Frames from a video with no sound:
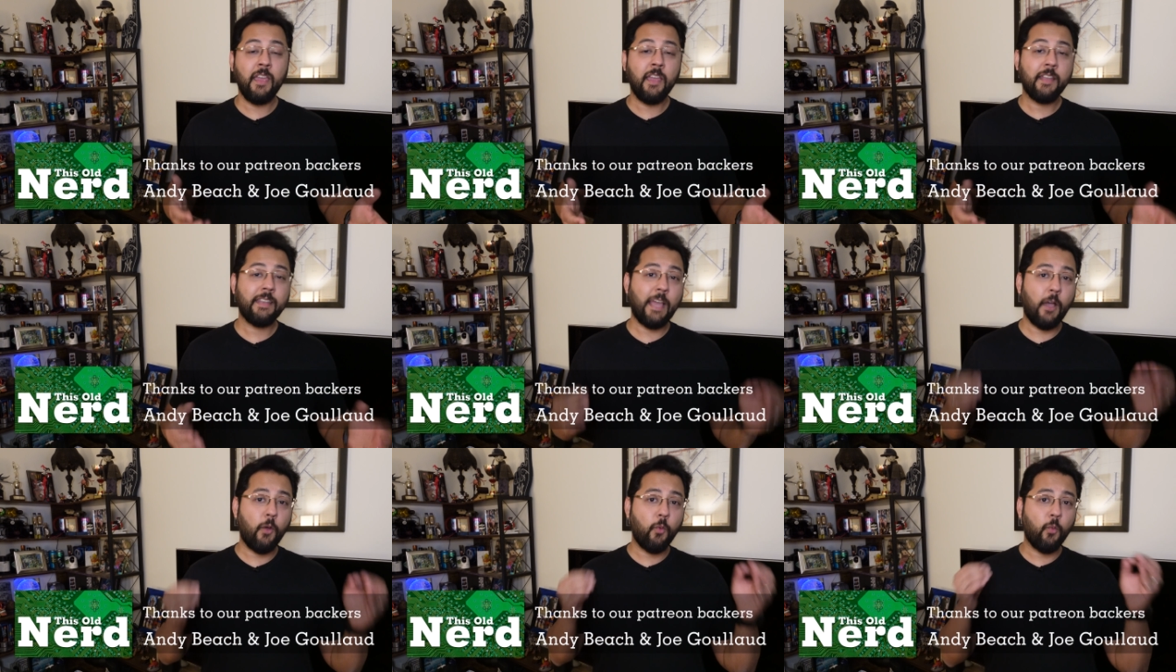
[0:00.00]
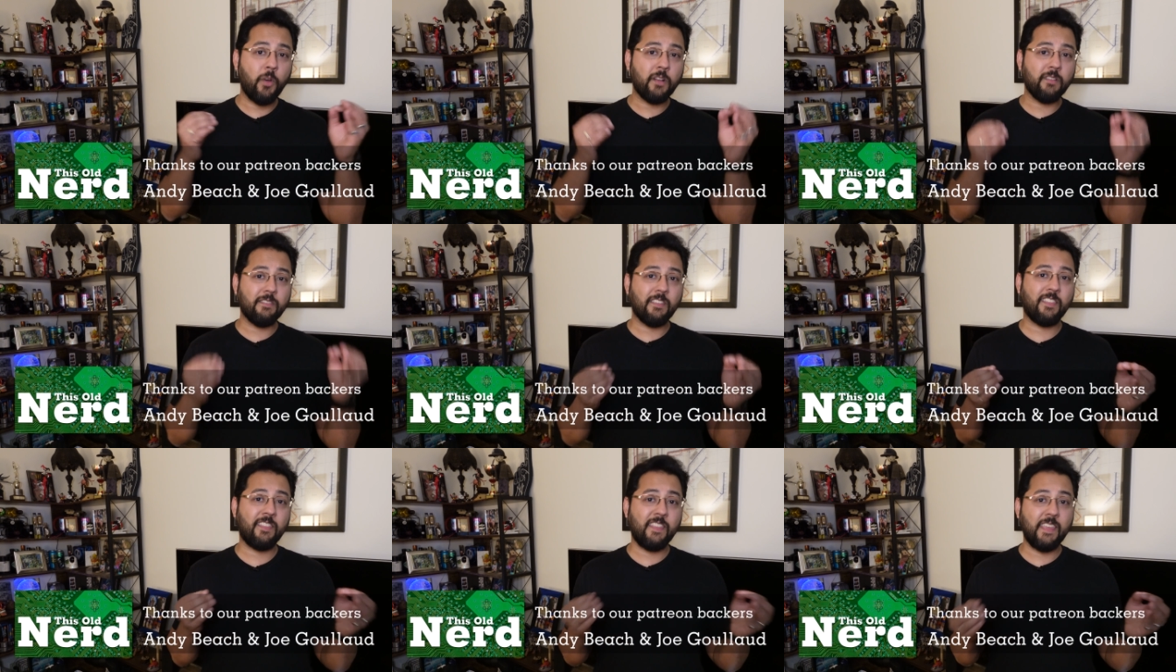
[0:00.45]
Now, one
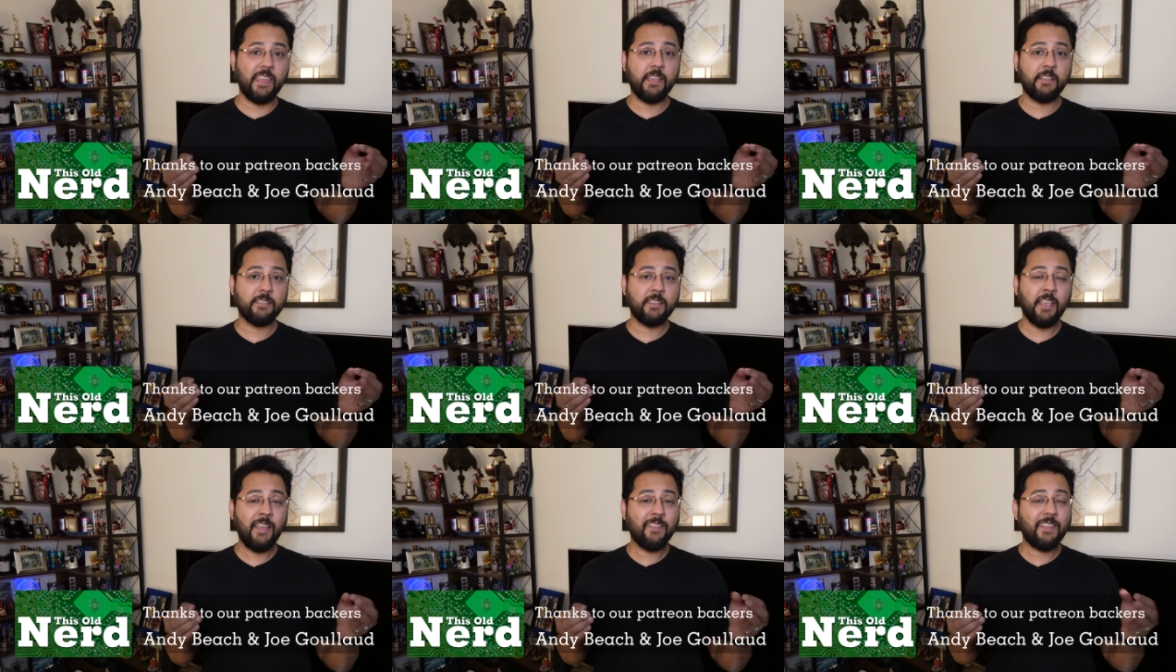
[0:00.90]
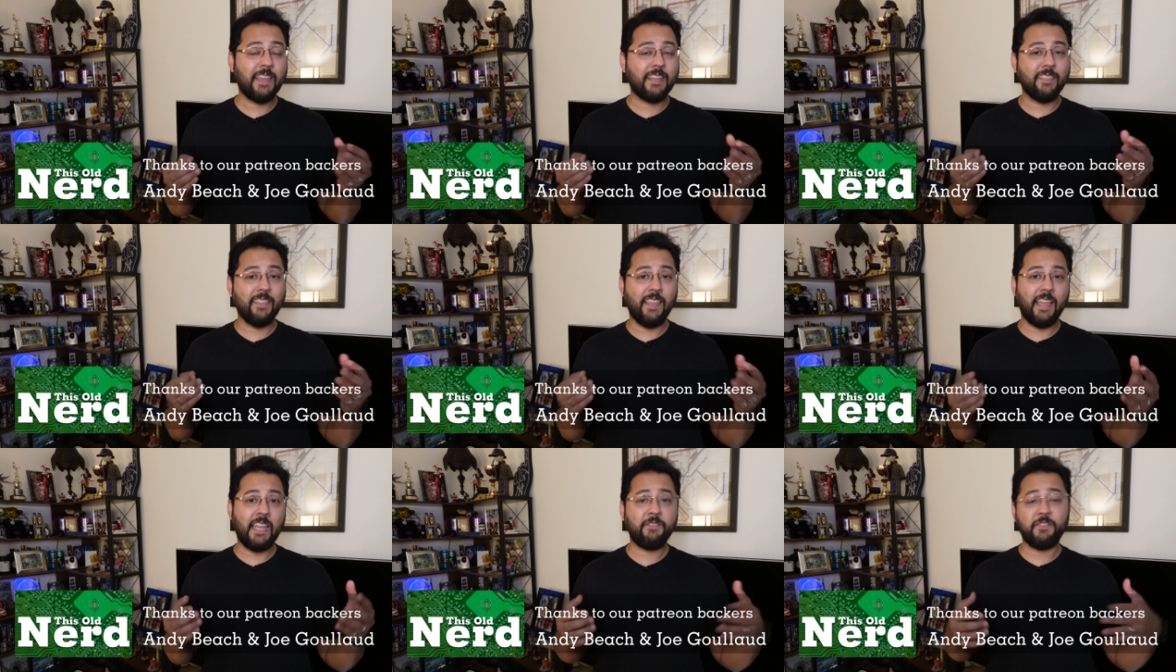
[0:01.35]
of the things that
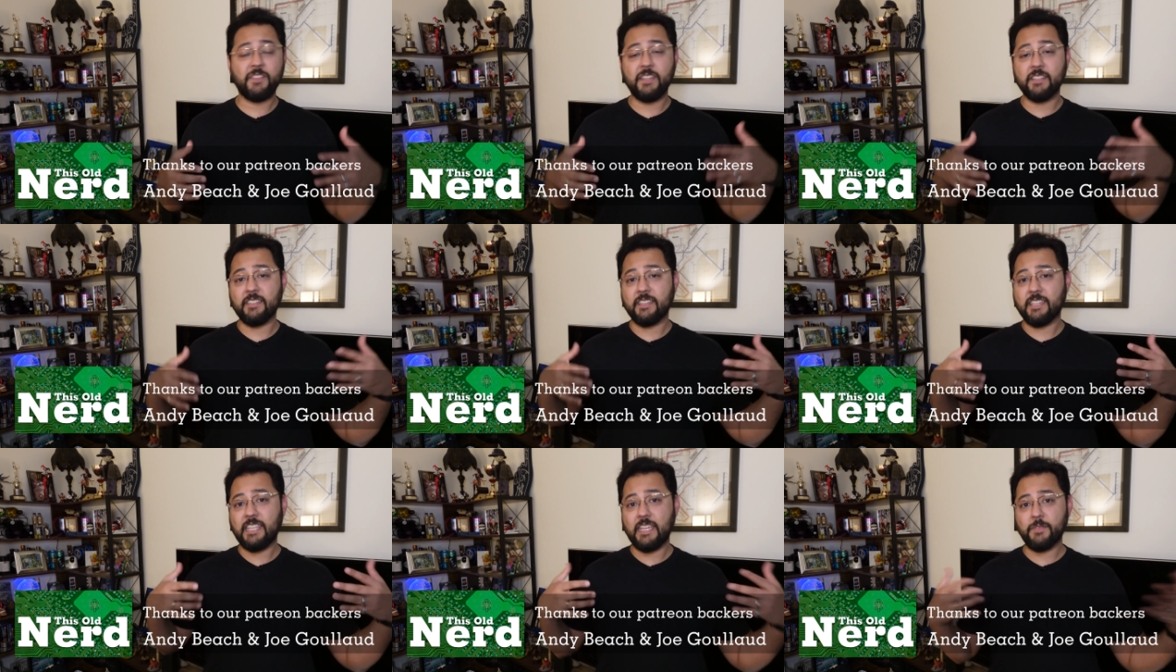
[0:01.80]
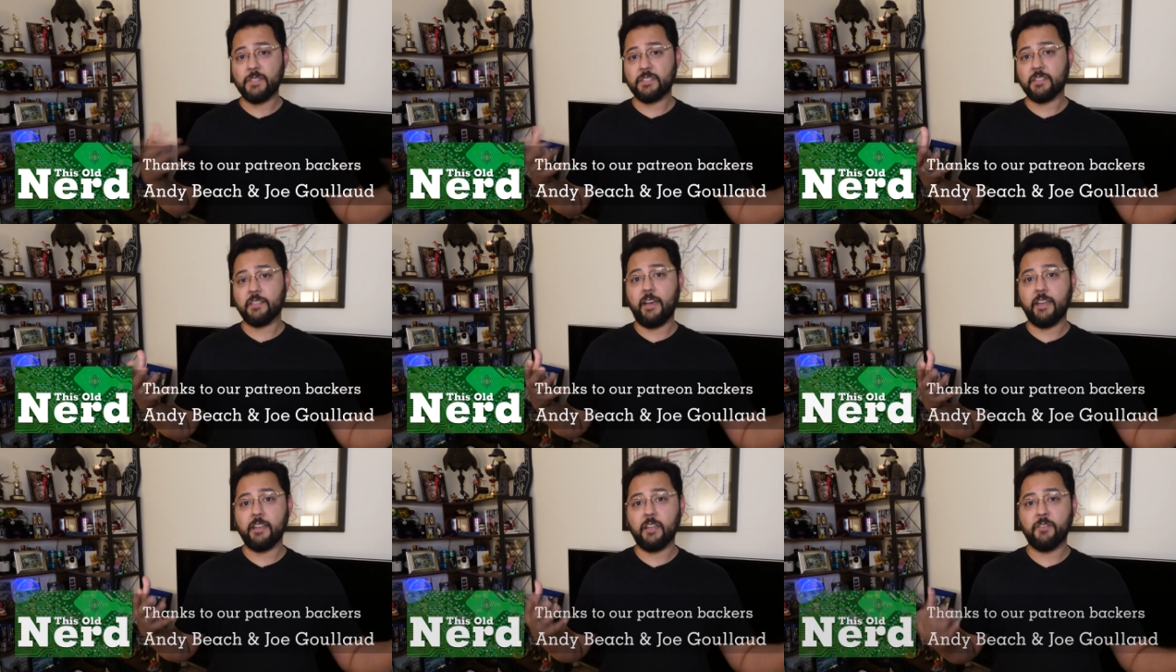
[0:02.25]
life doesn't give us
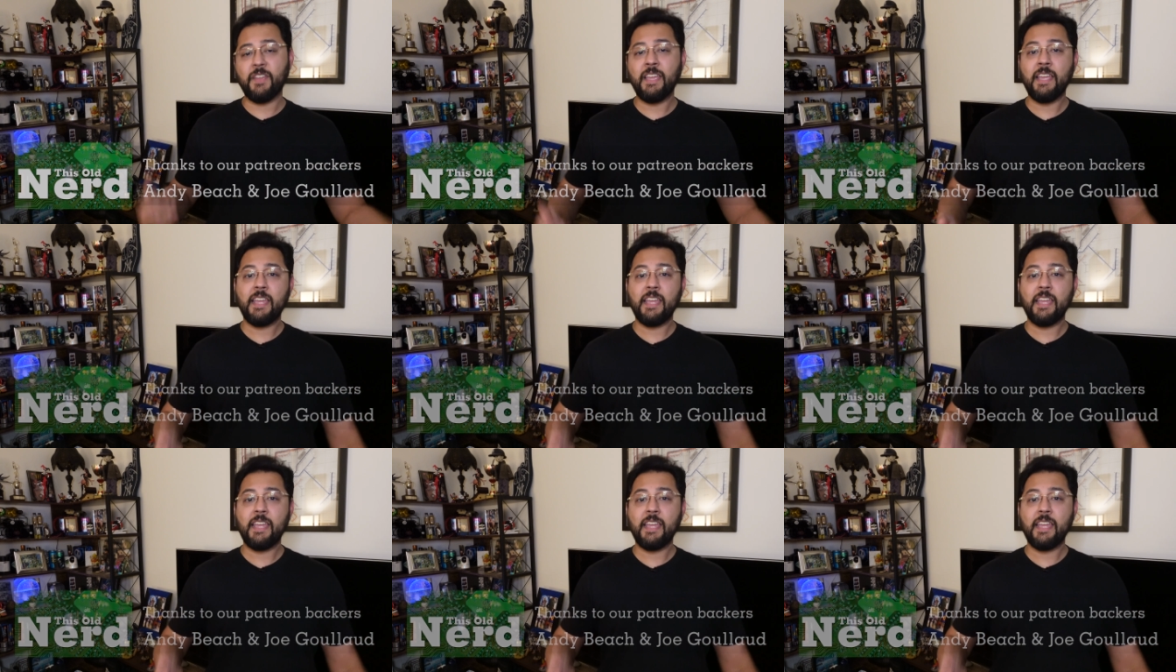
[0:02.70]
a lot of